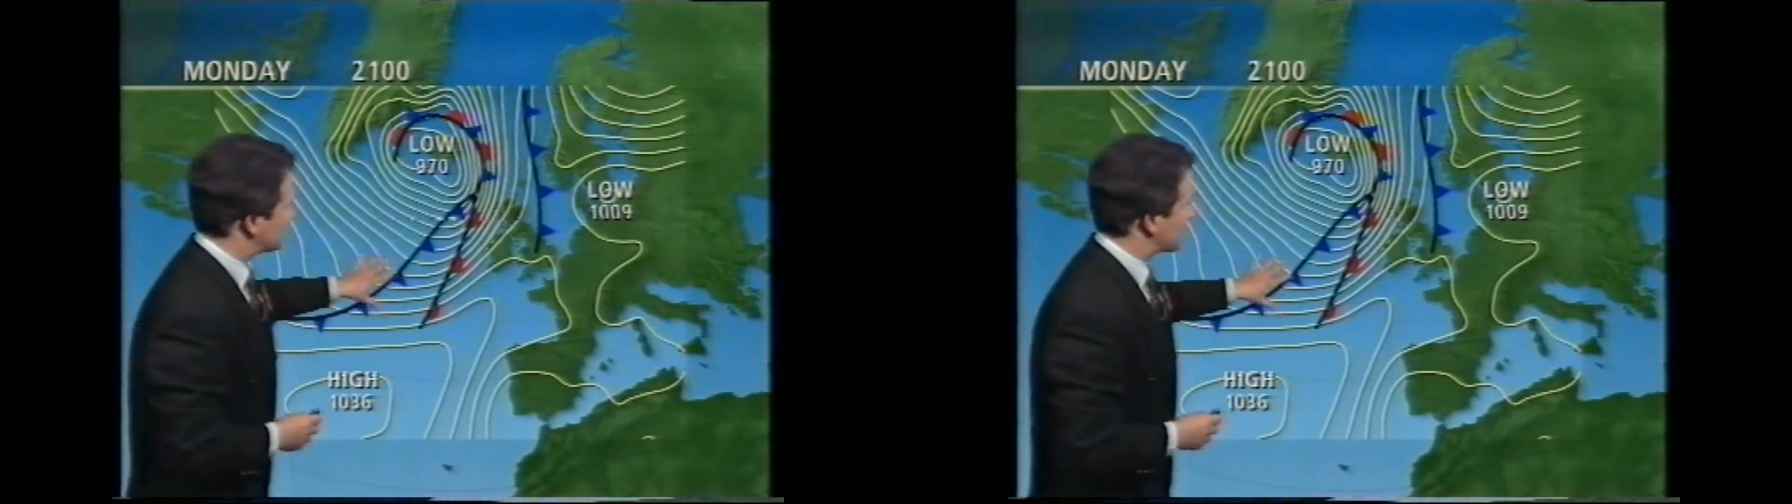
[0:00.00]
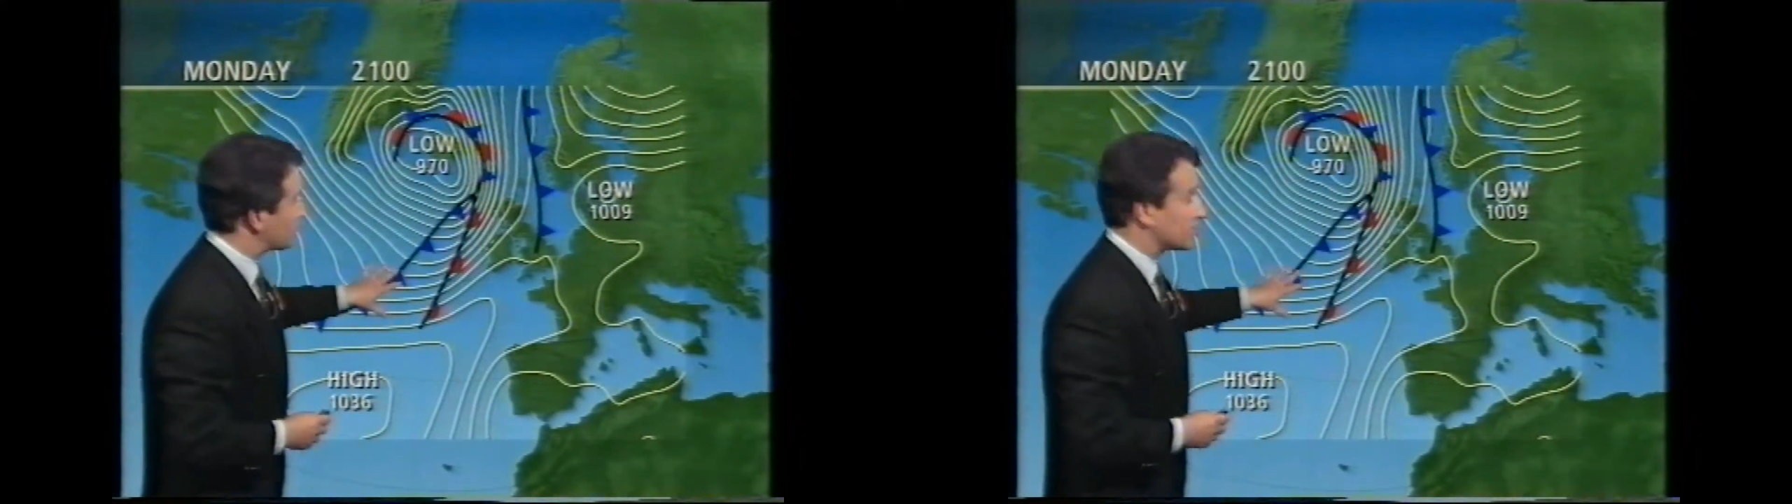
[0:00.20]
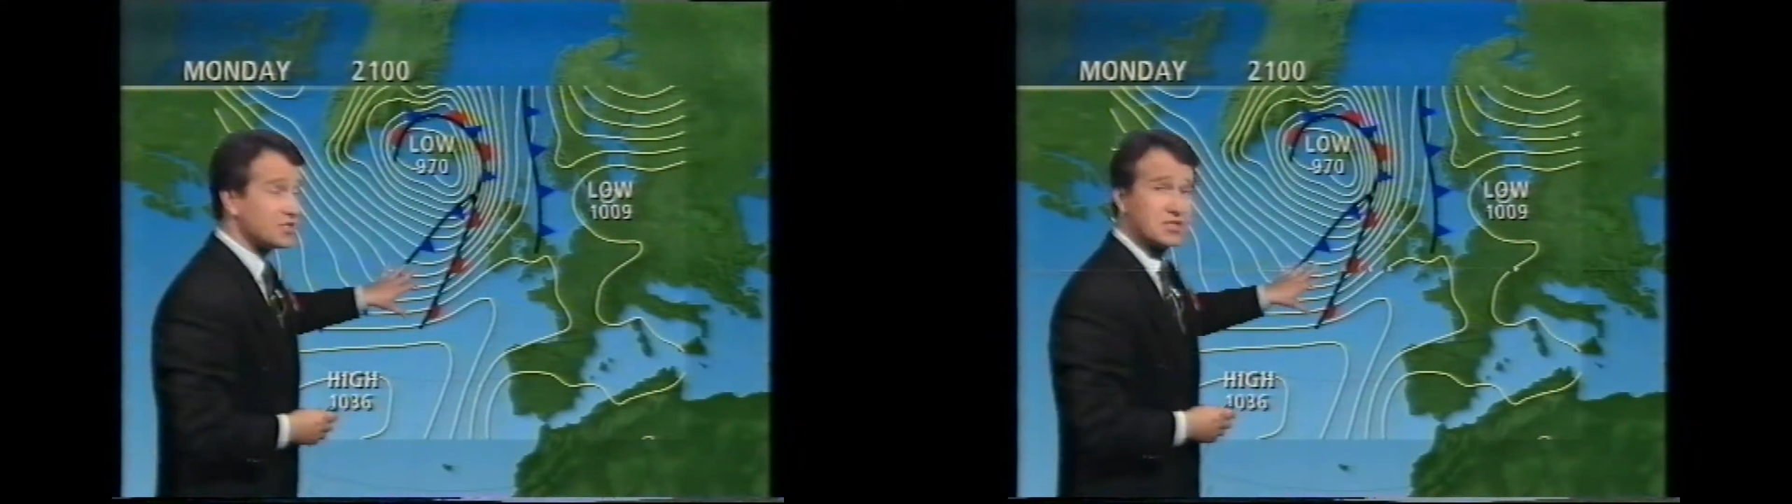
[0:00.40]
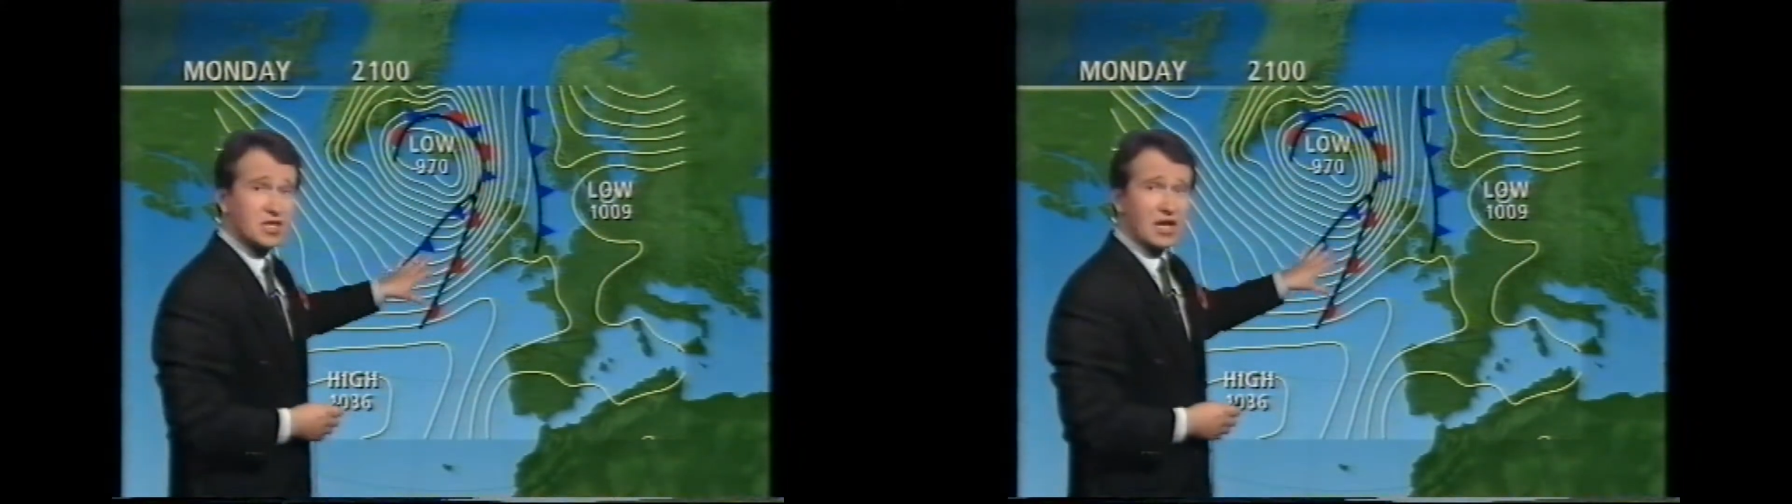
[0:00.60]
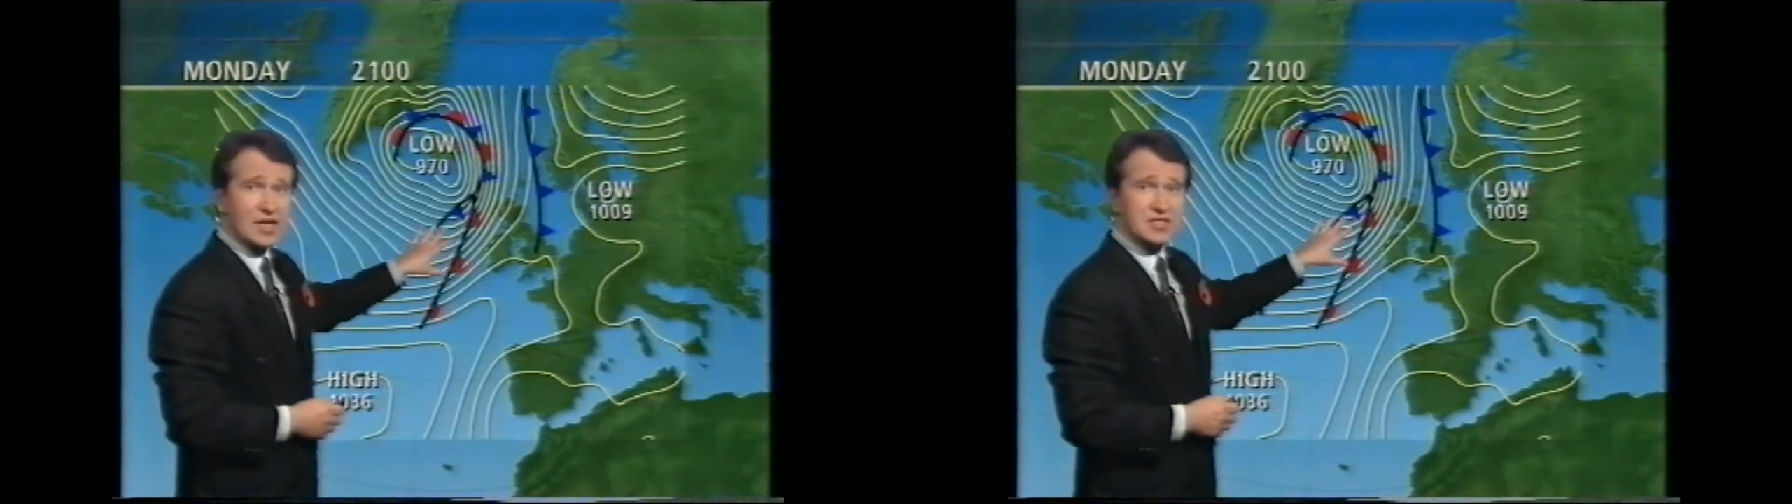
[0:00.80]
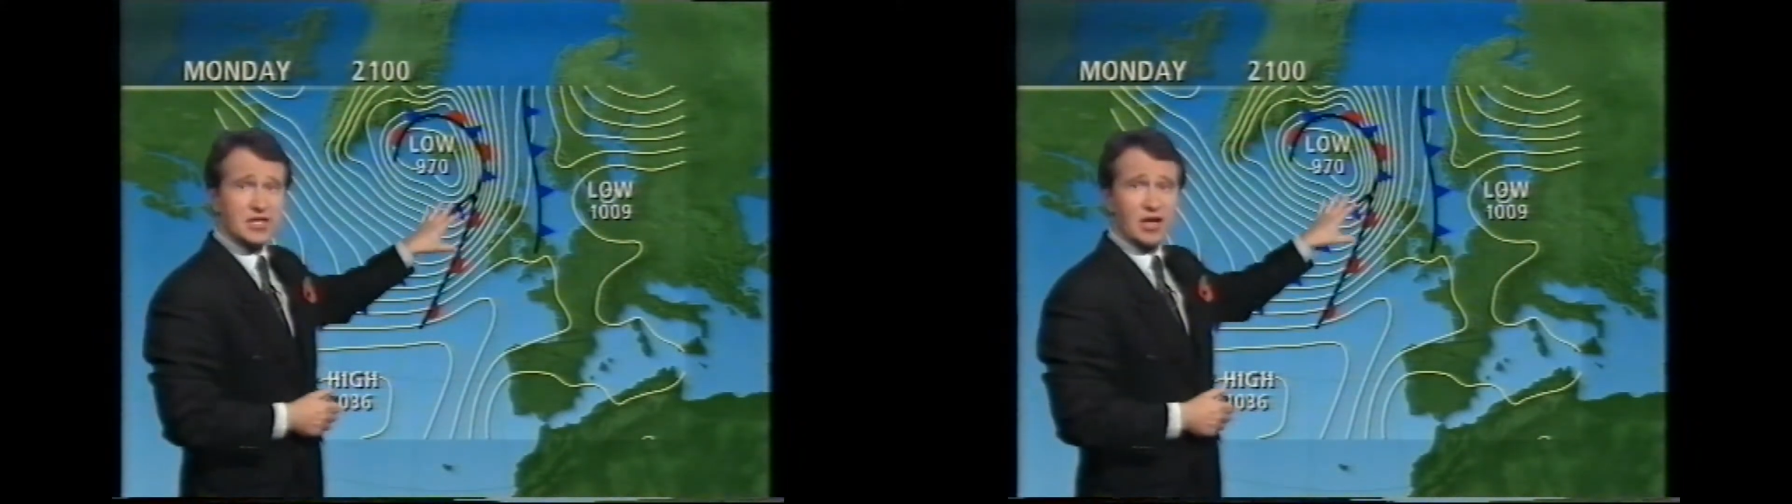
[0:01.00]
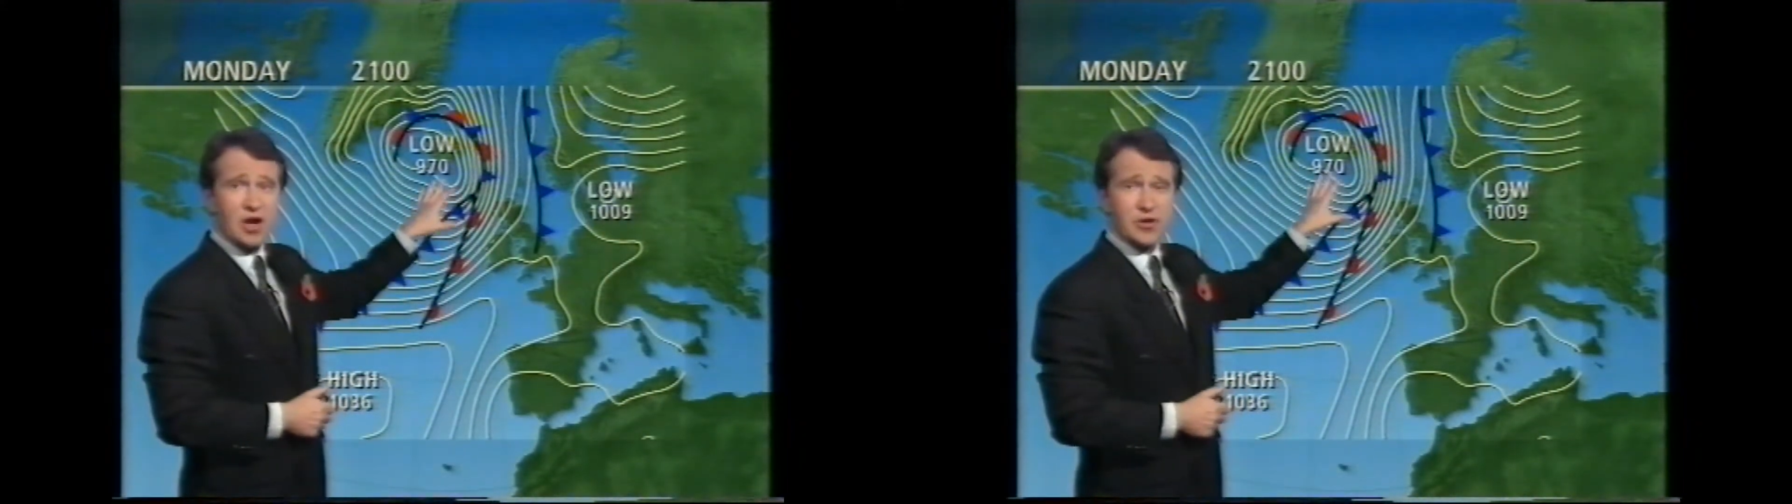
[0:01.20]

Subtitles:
down to this Atlantic low.